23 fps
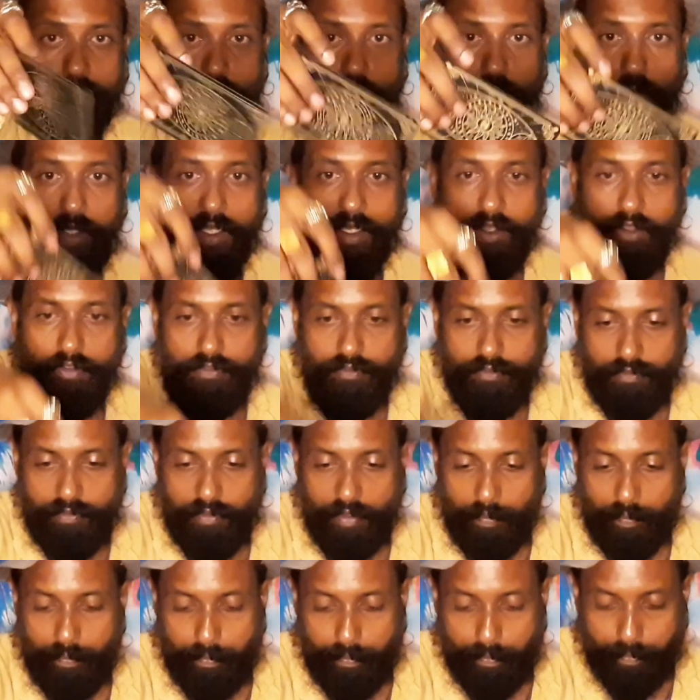Queen of
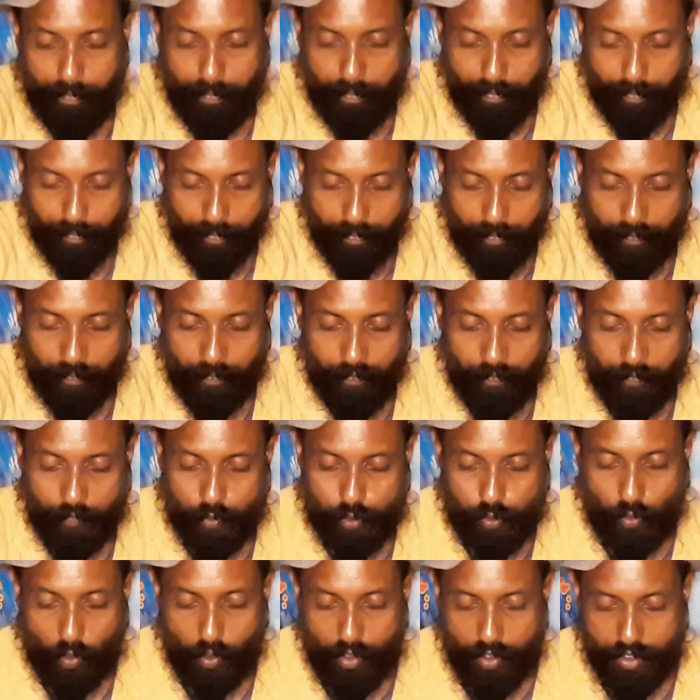
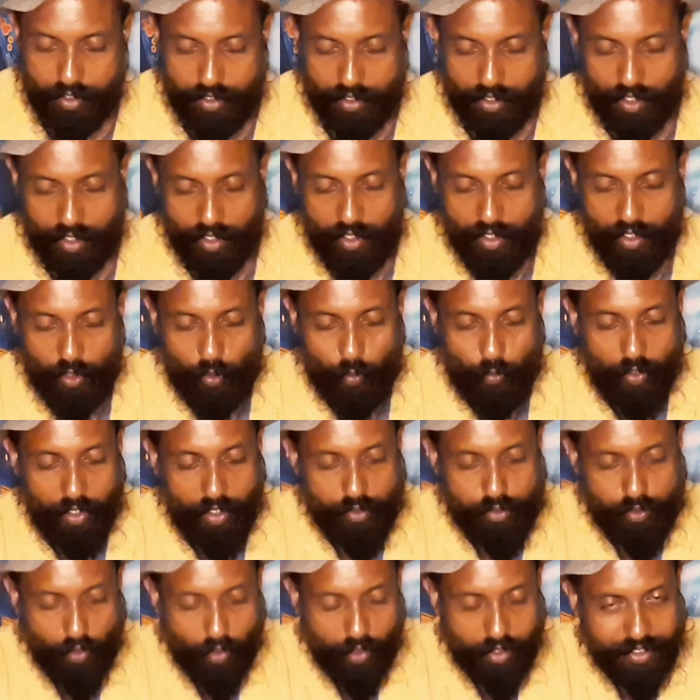Swords. Queen of
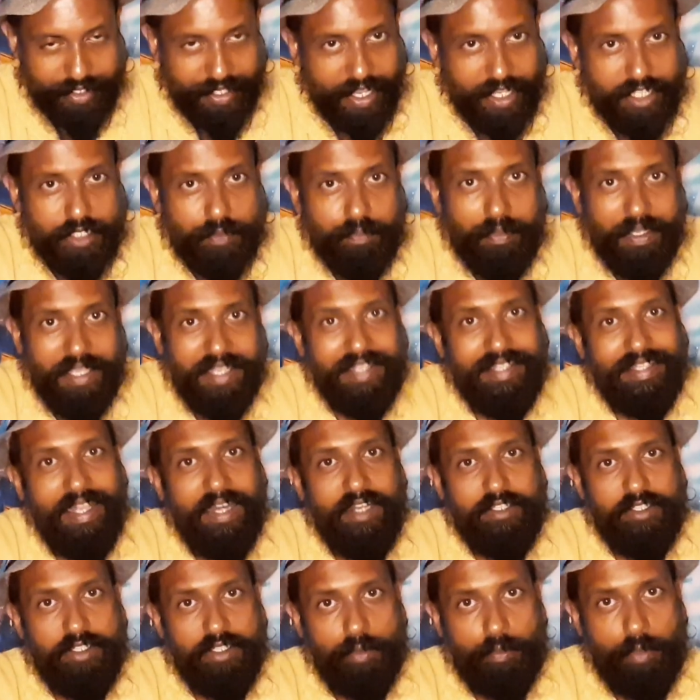Swords says be
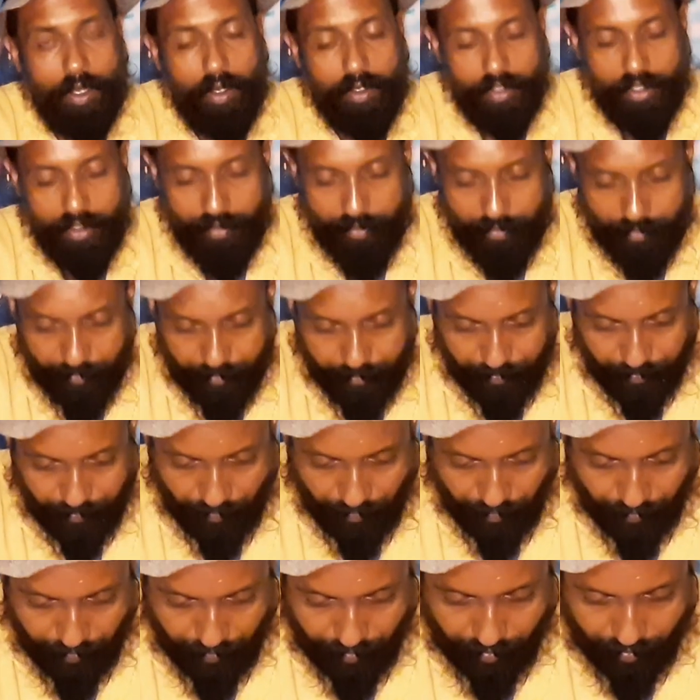intelligent about it.
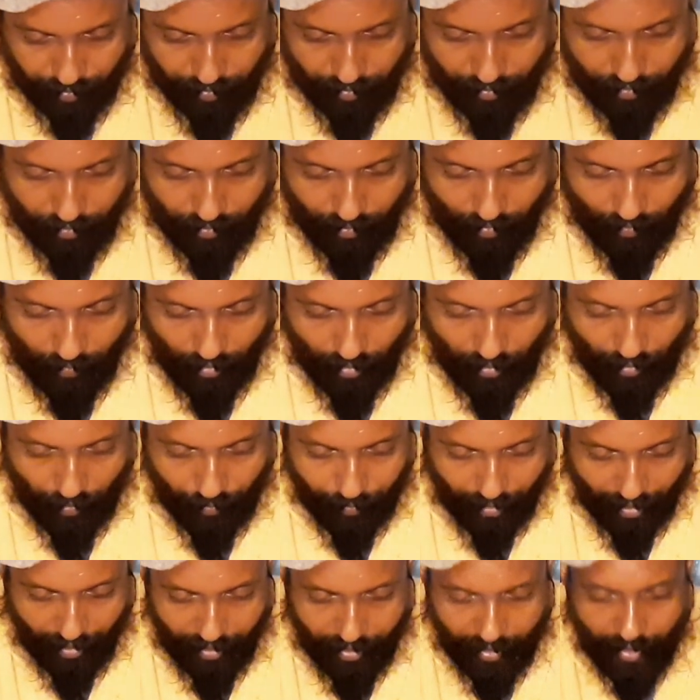
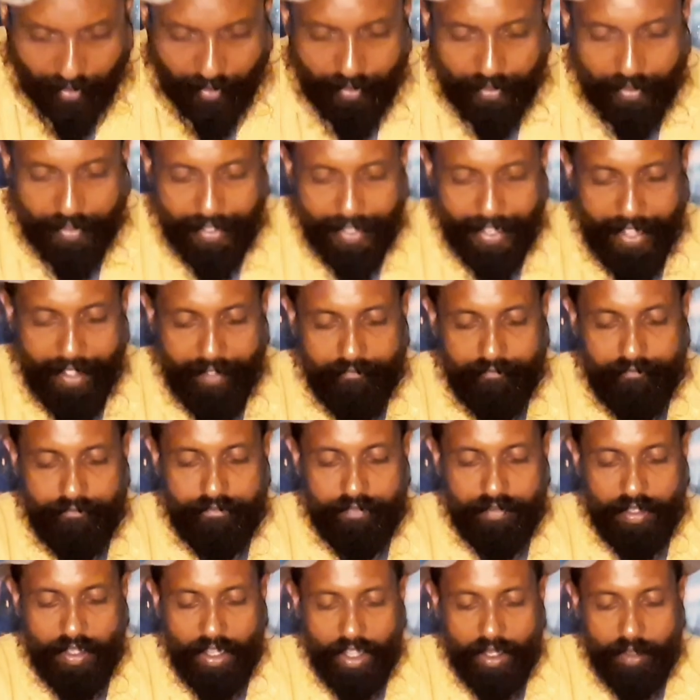Okay. Have
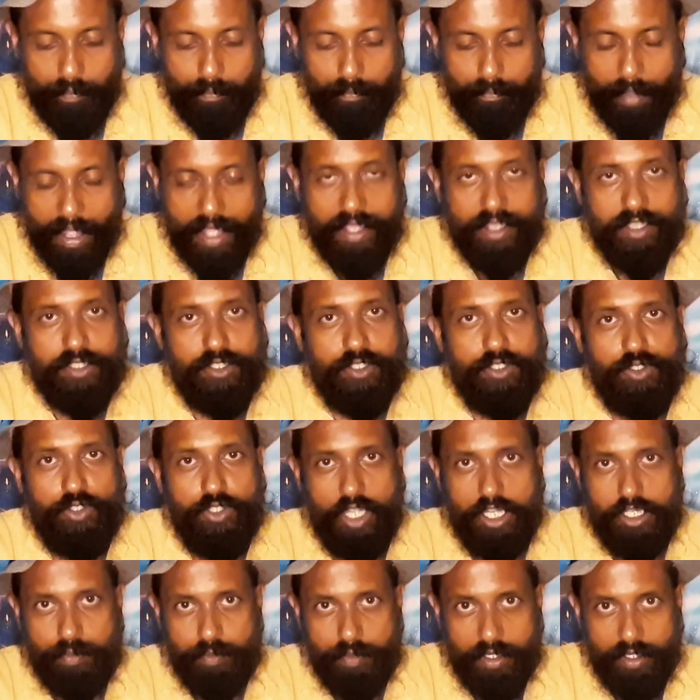unbiased
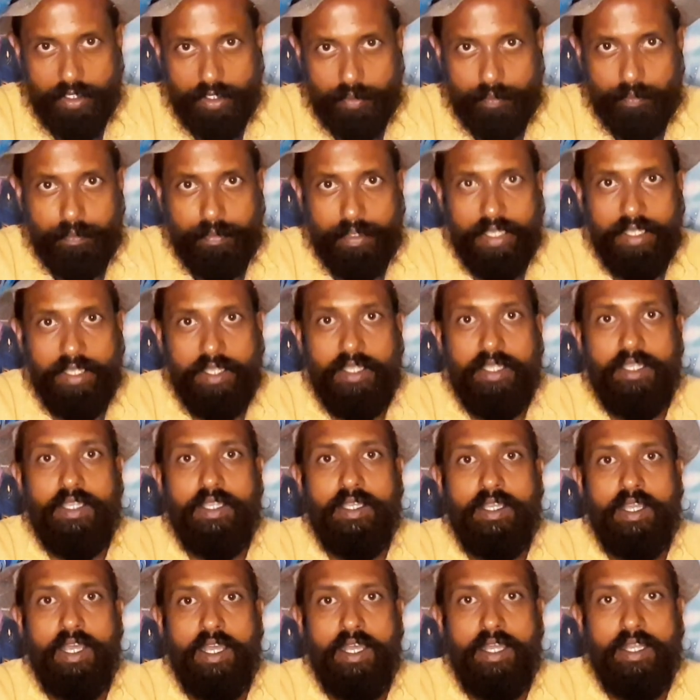judgment. Be
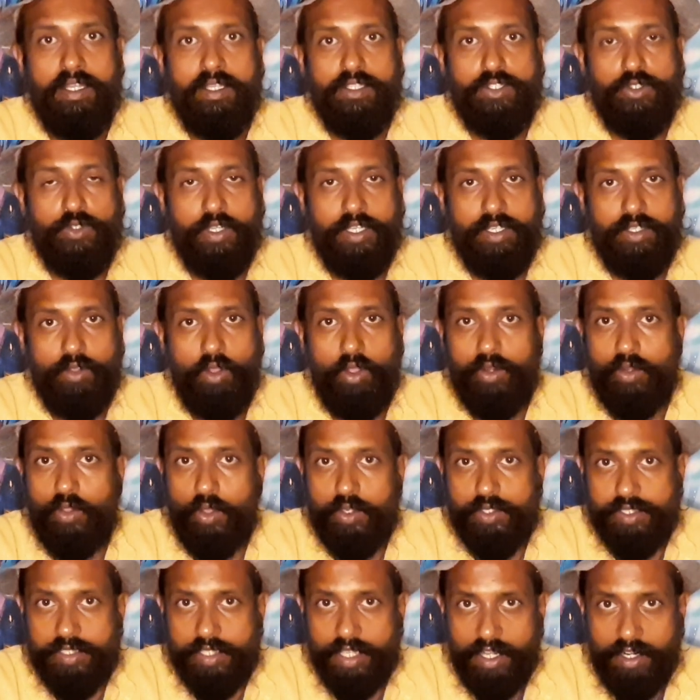strict on
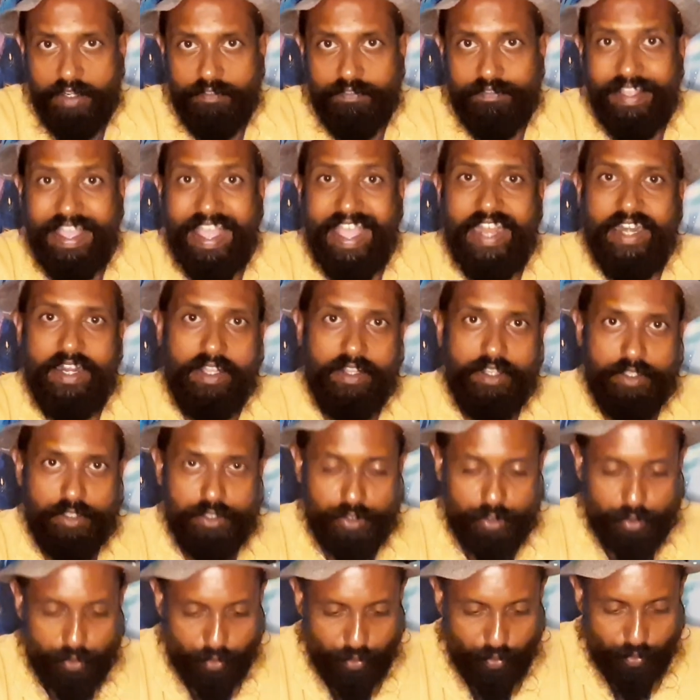yourself and others
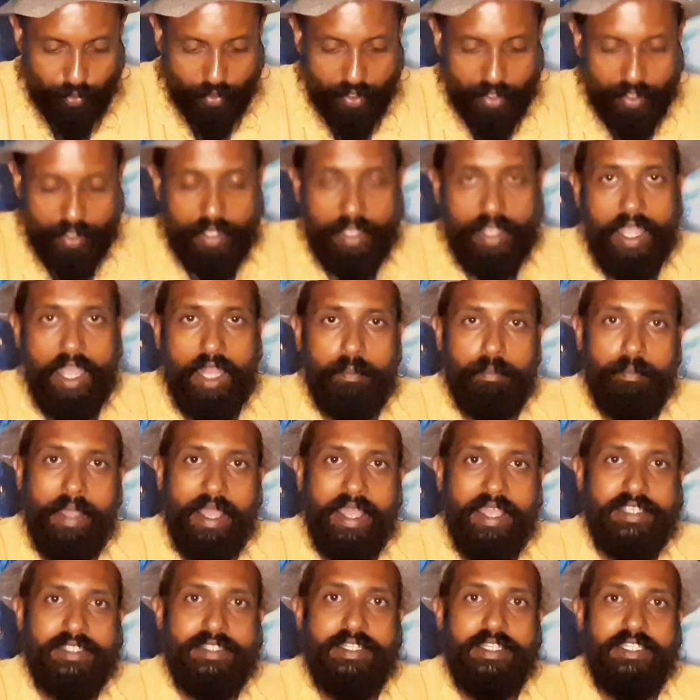too.
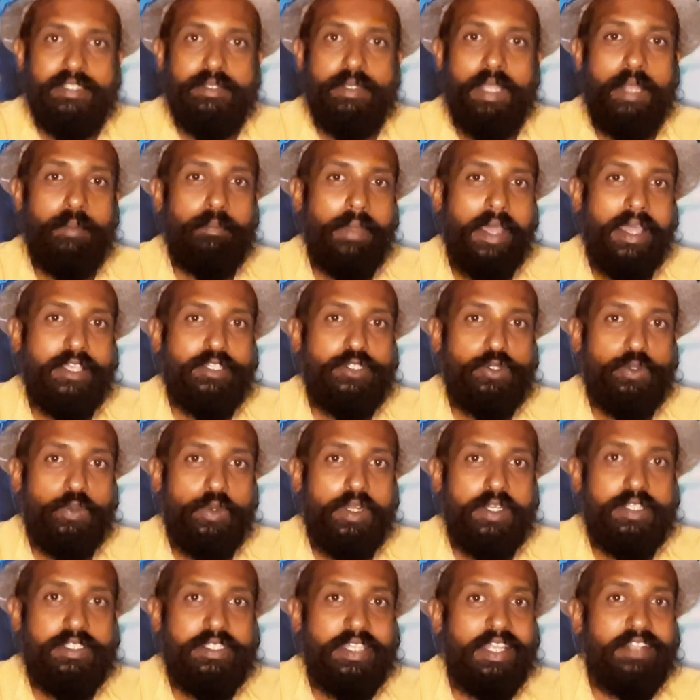Unbiased is unbiased
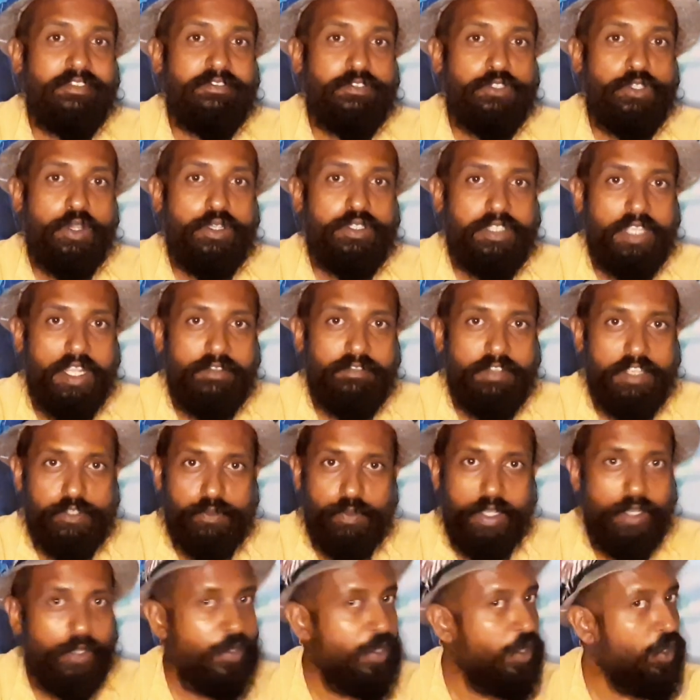towards yourself as well.
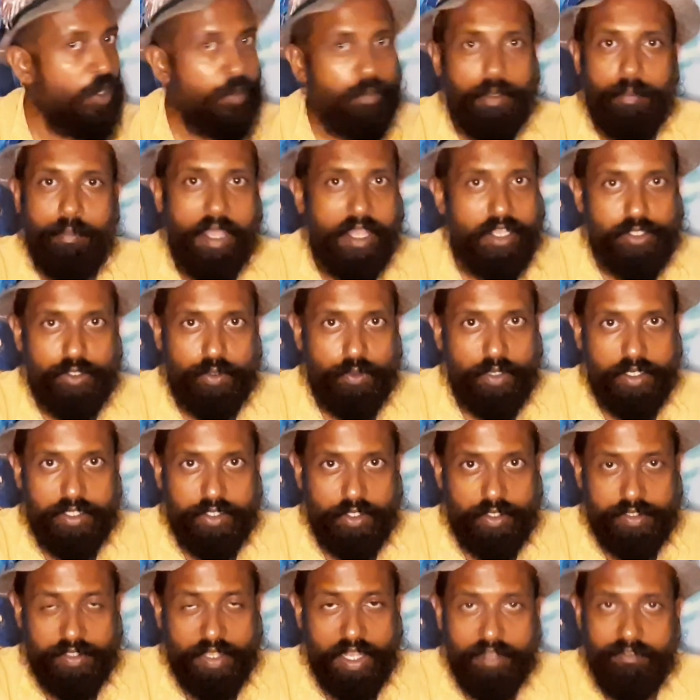You cannot be biased towards
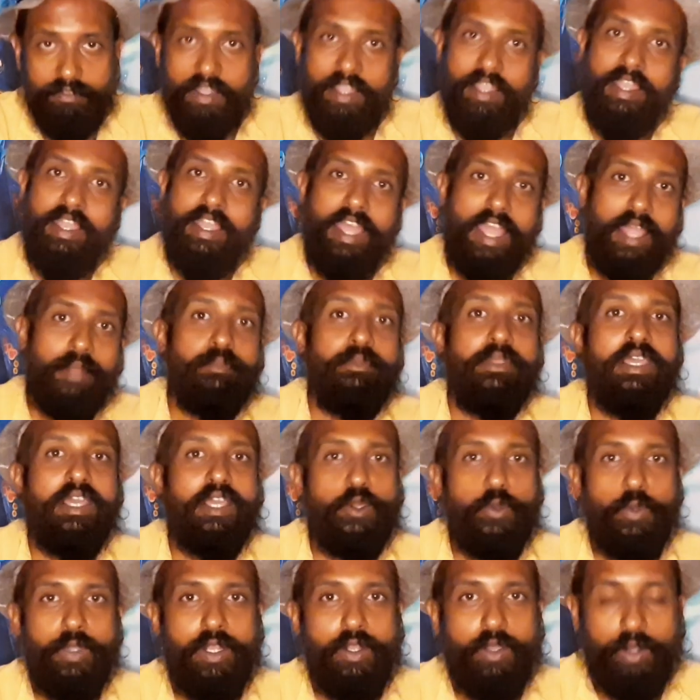yourself and be a
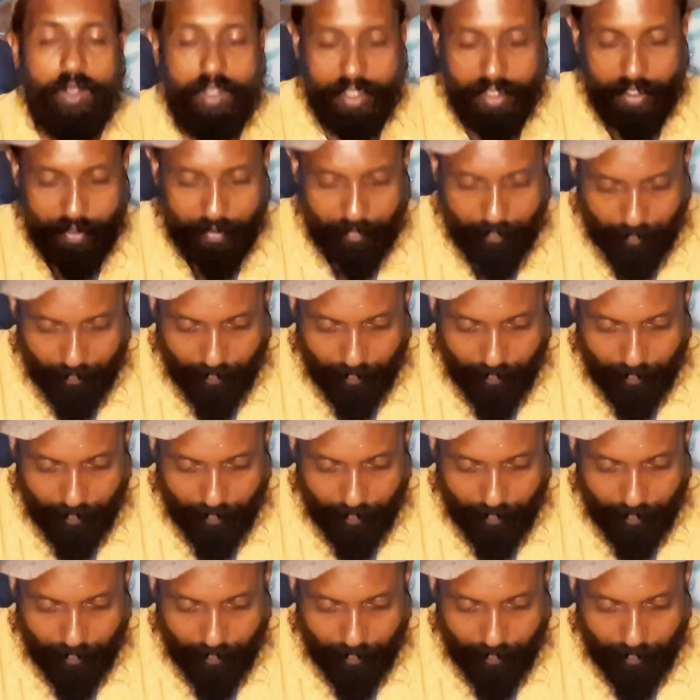queen or a king.